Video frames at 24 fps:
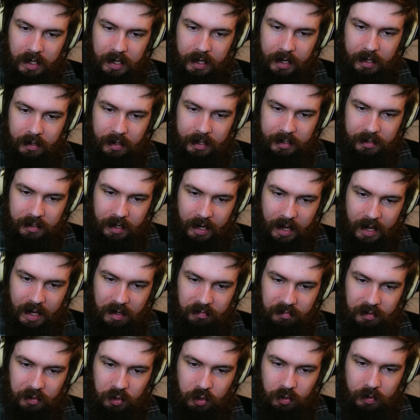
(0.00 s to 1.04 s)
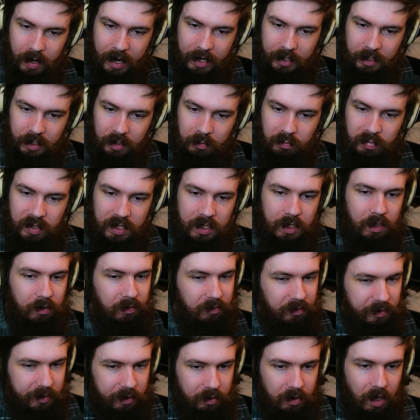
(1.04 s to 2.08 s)
I like to have the tracking be a
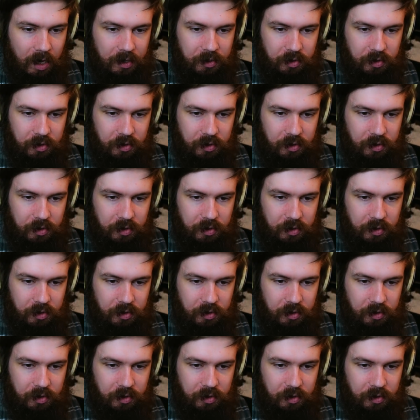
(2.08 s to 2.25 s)
little